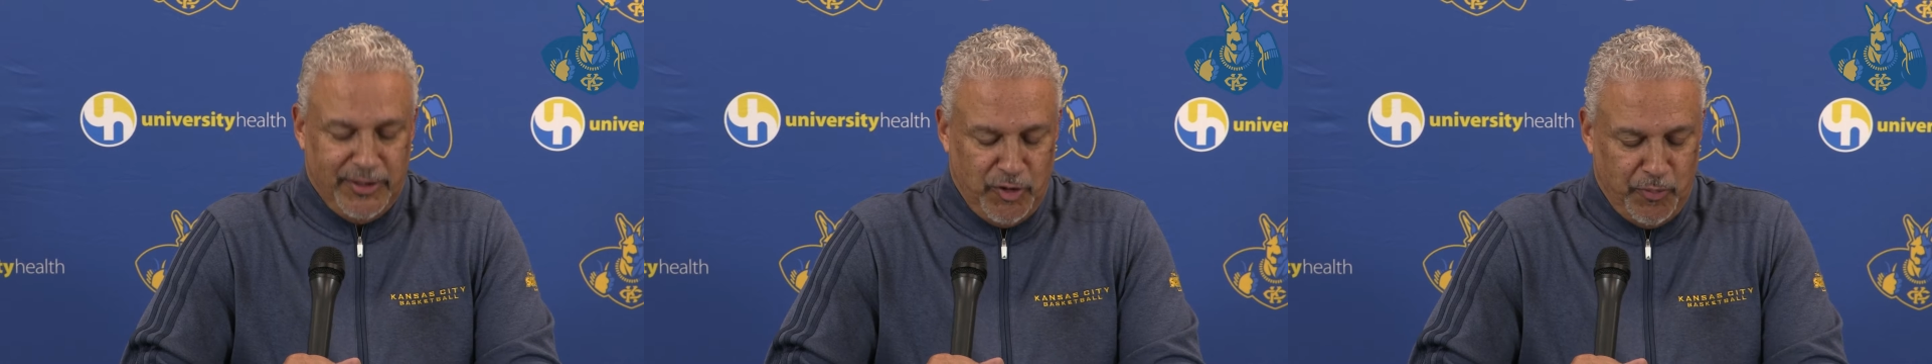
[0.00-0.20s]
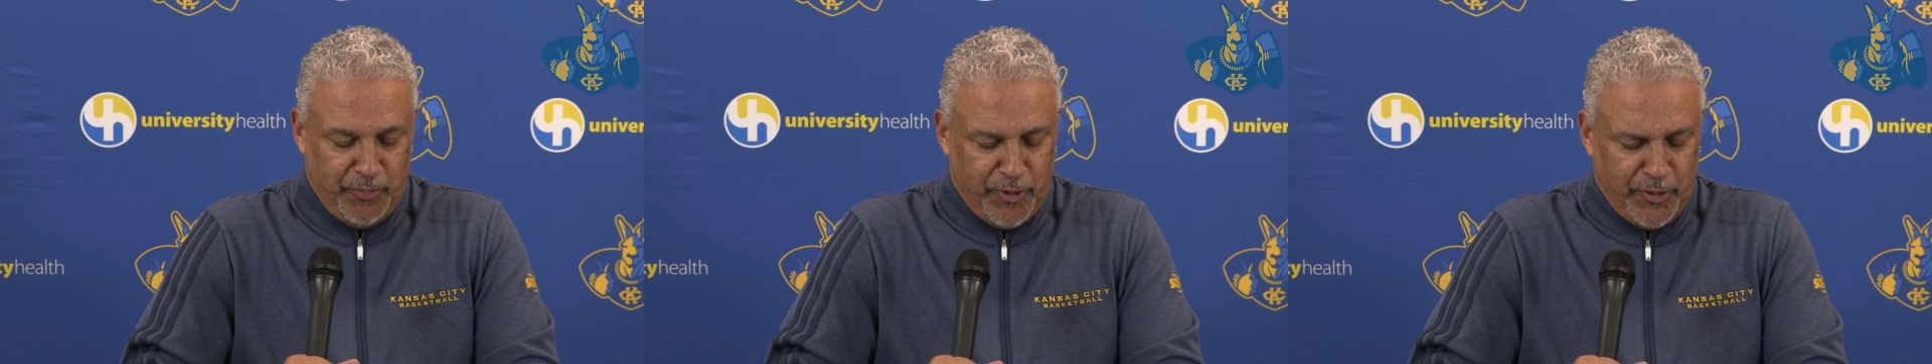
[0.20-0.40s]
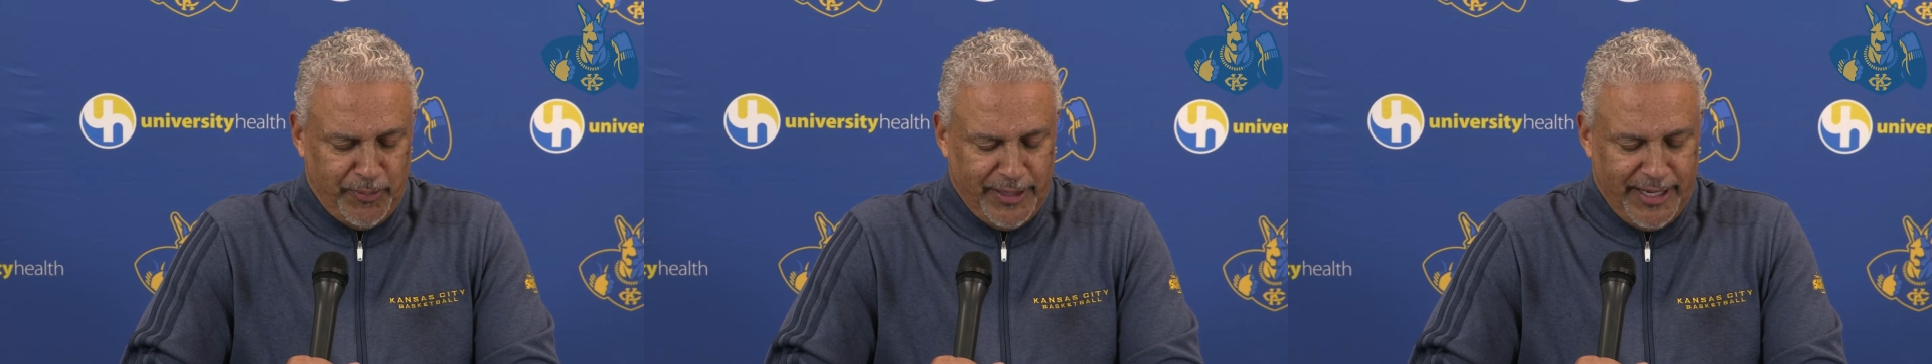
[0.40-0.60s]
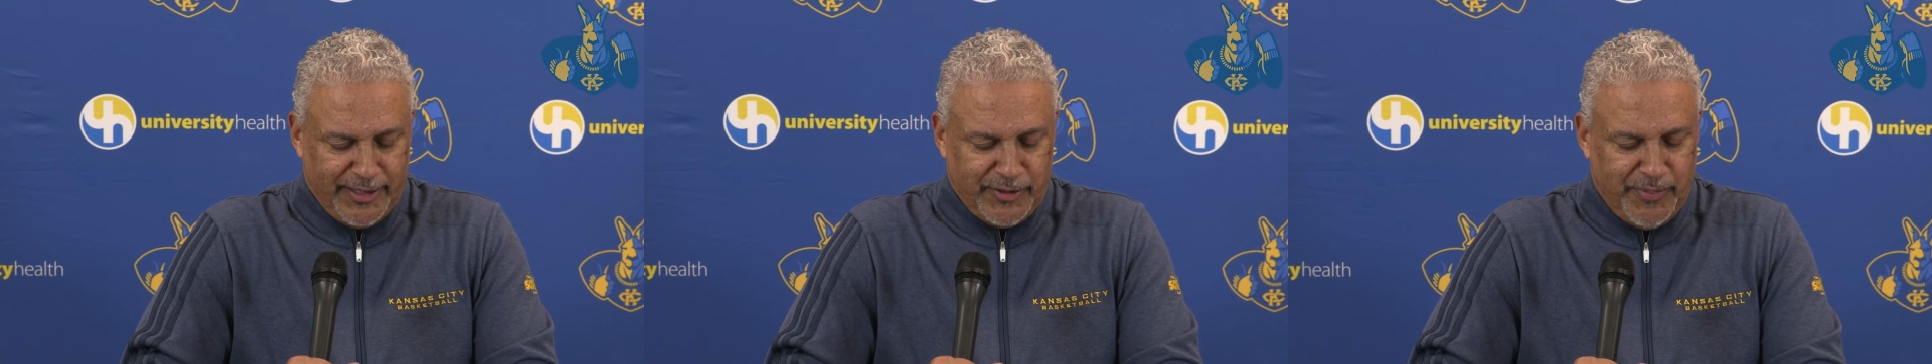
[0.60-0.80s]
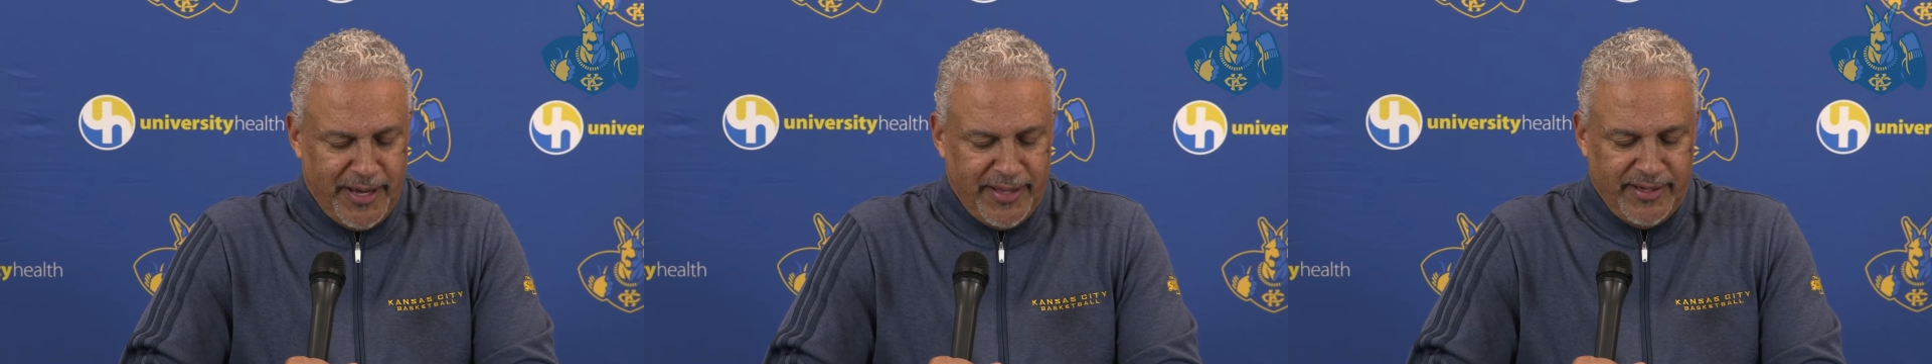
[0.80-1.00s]
a little
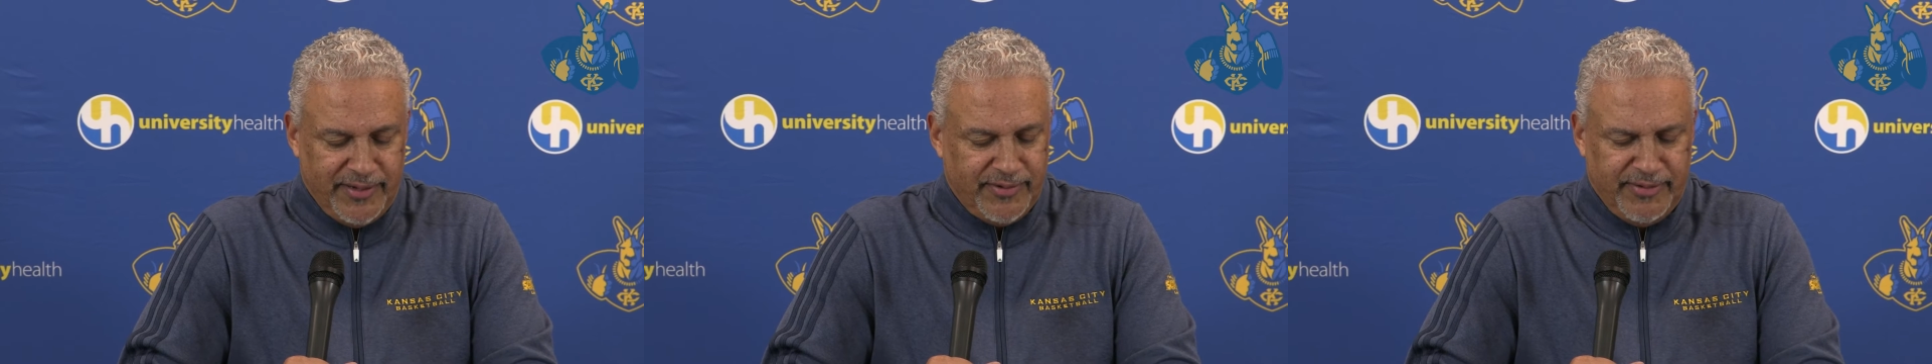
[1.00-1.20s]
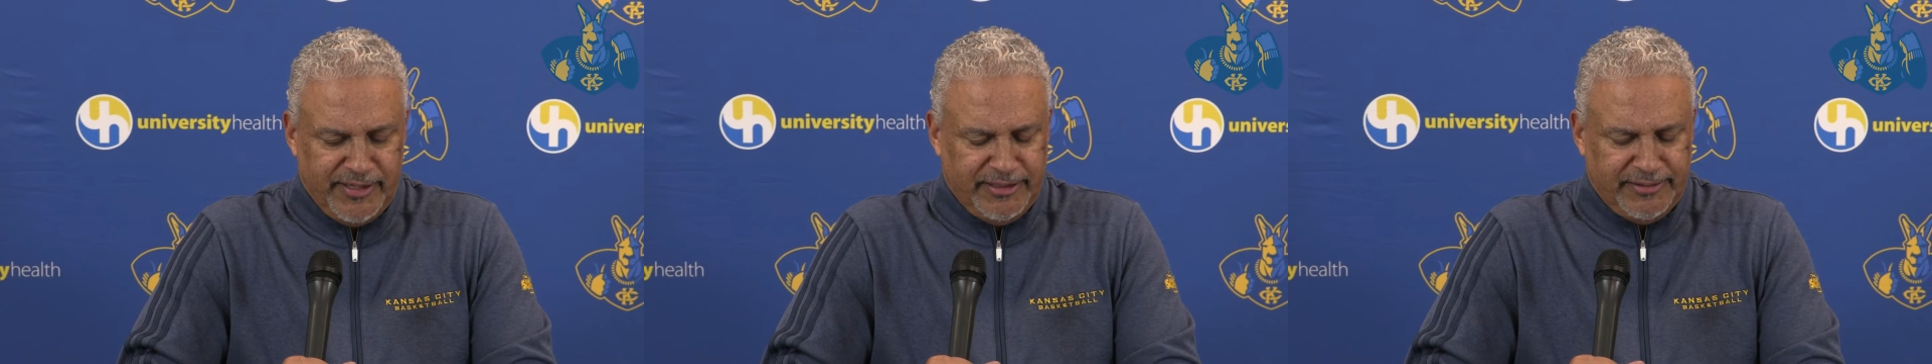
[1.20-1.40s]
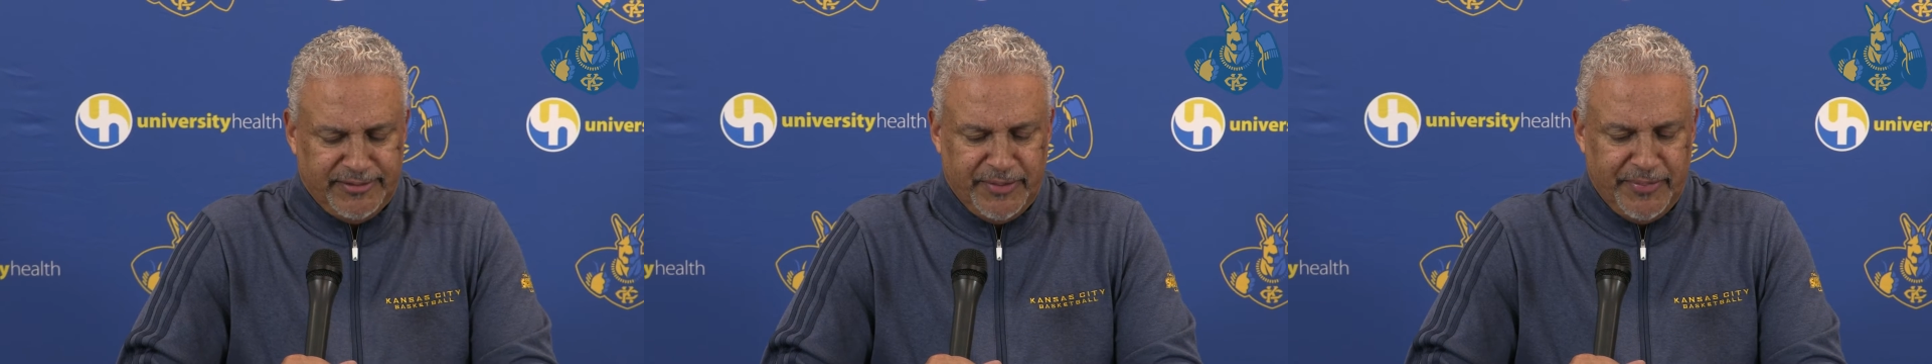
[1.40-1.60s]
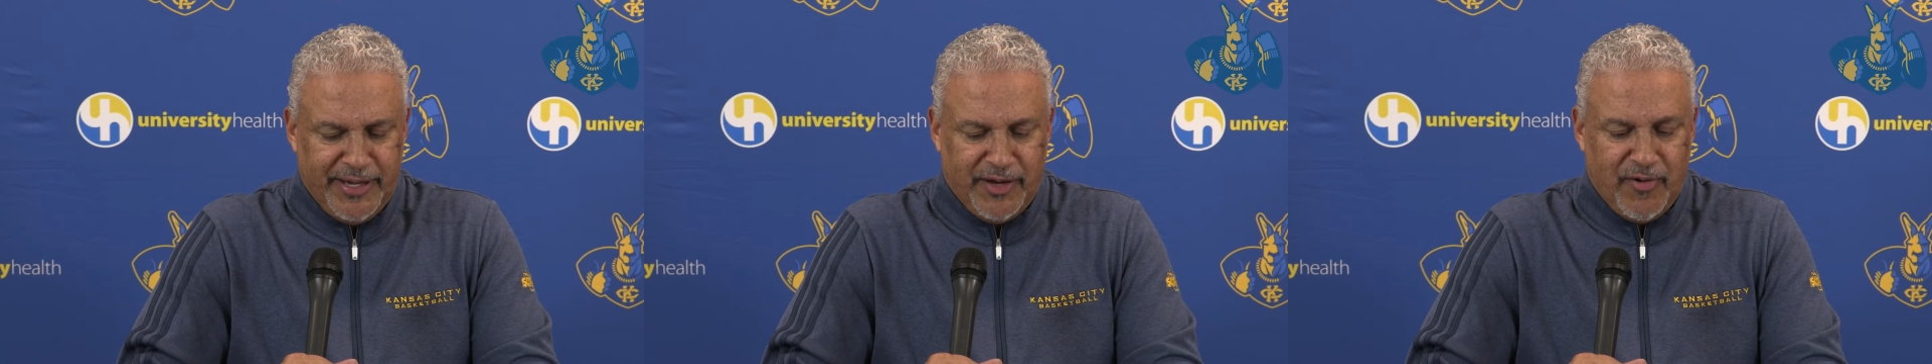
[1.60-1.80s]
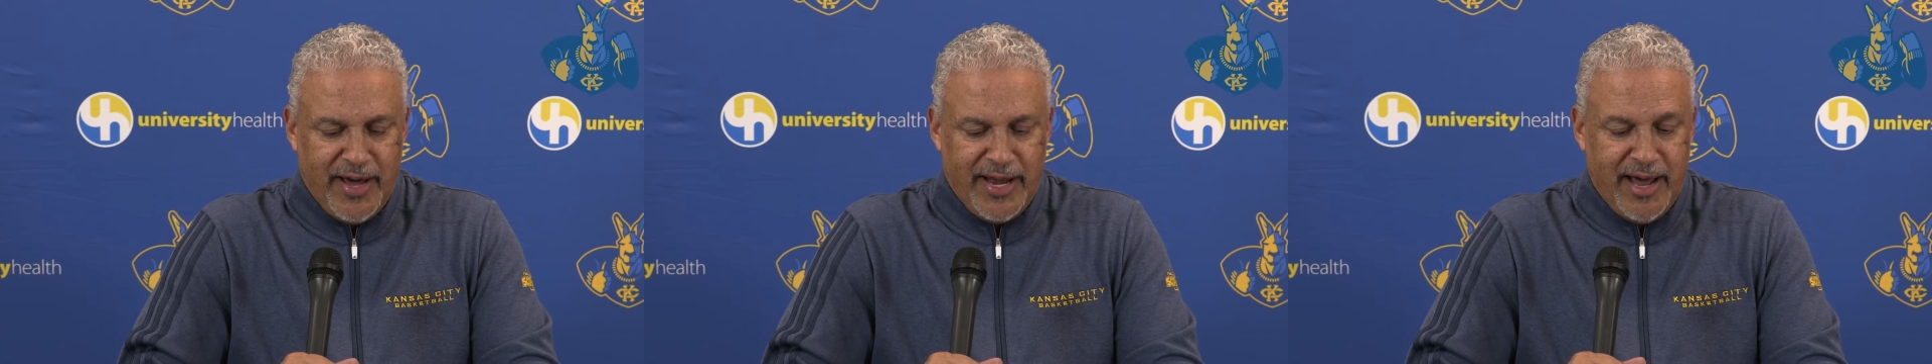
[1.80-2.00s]
perplexed by this one, to
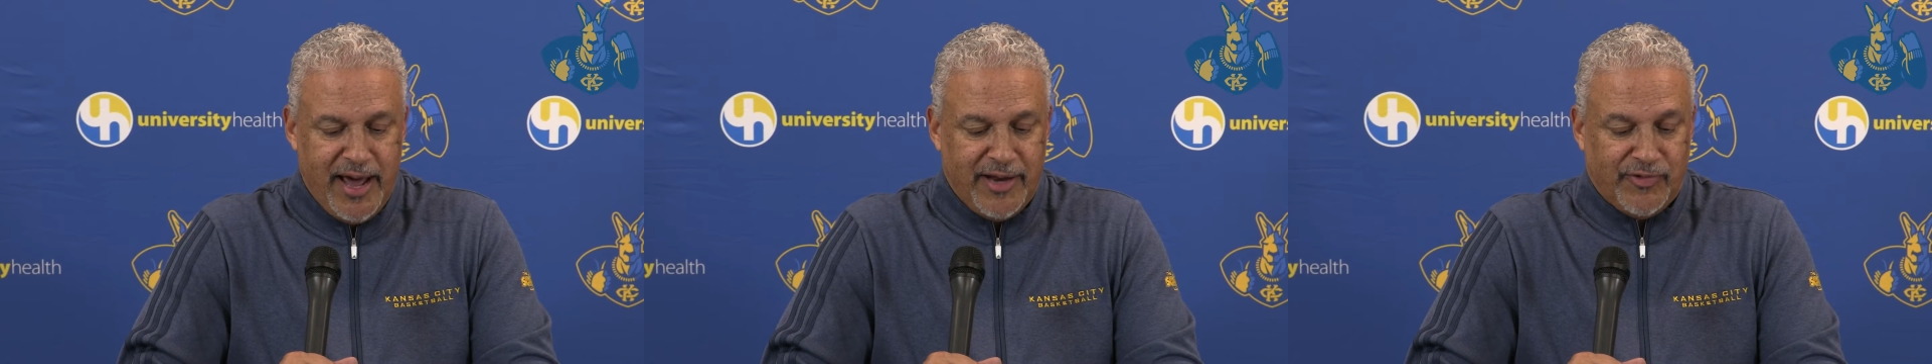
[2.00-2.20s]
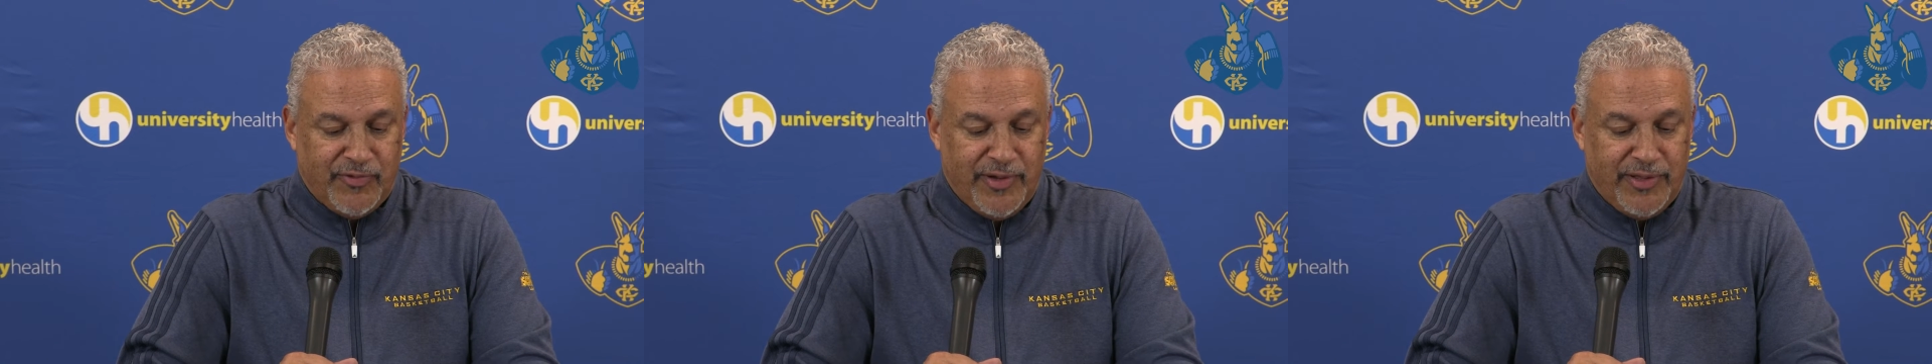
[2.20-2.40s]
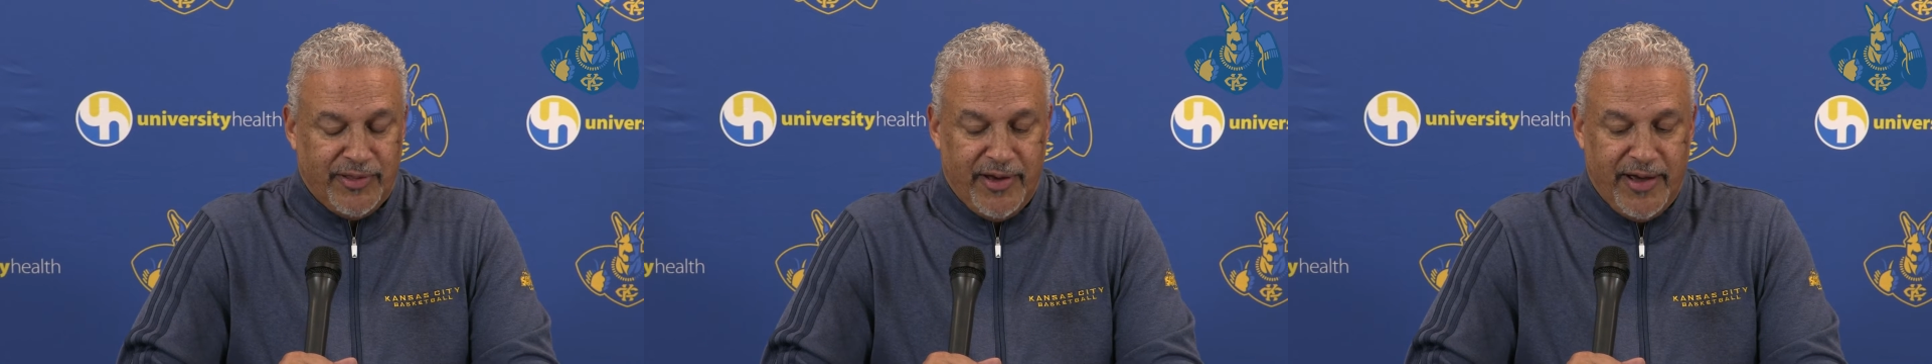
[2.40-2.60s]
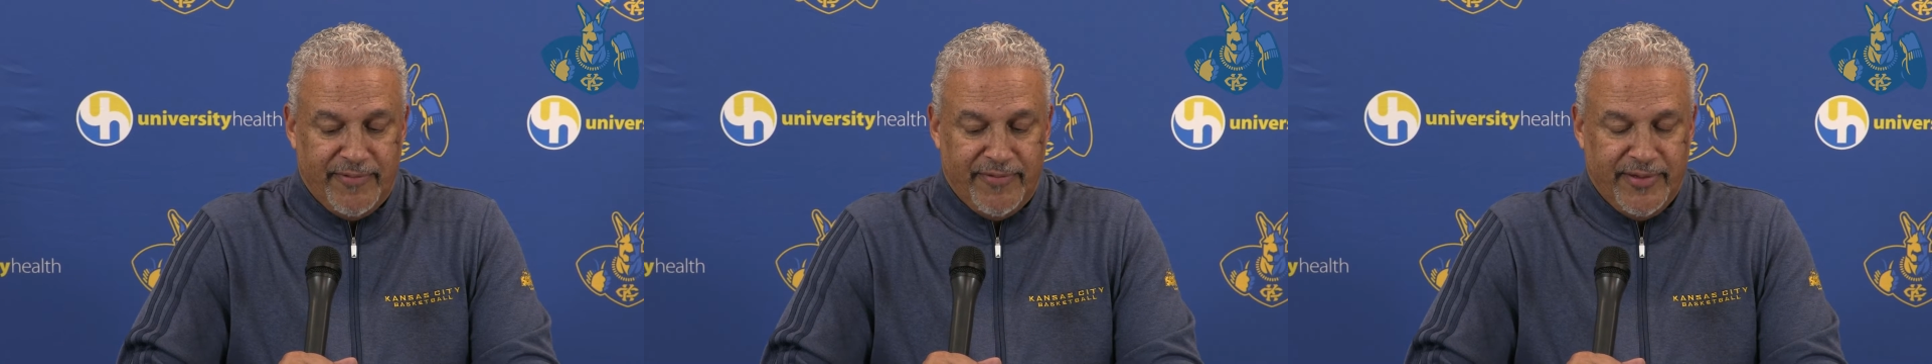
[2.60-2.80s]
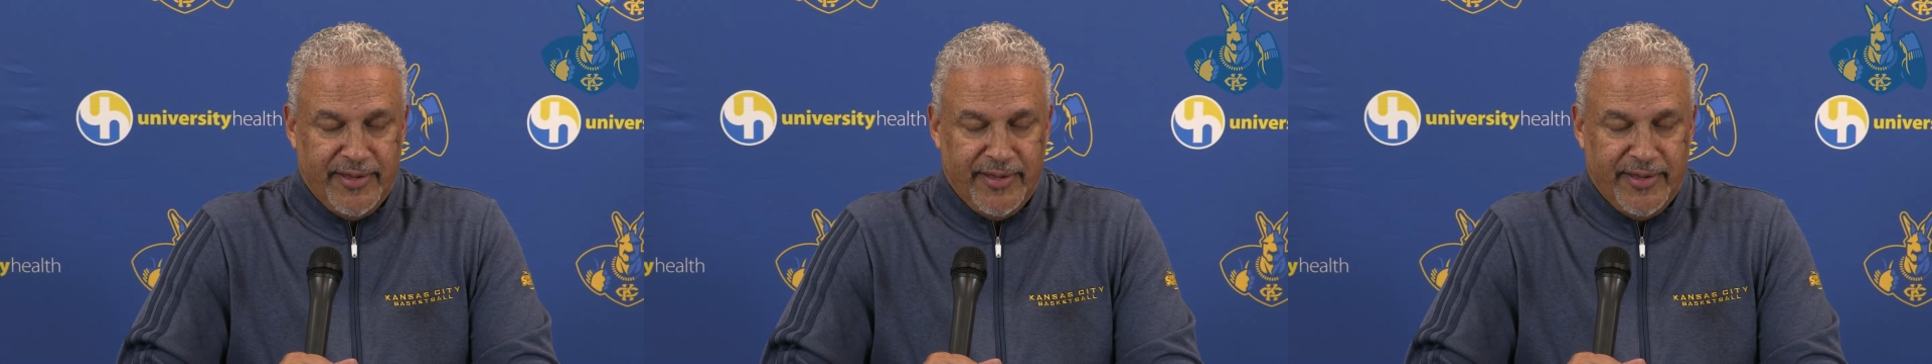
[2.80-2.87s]
be quite honest with you.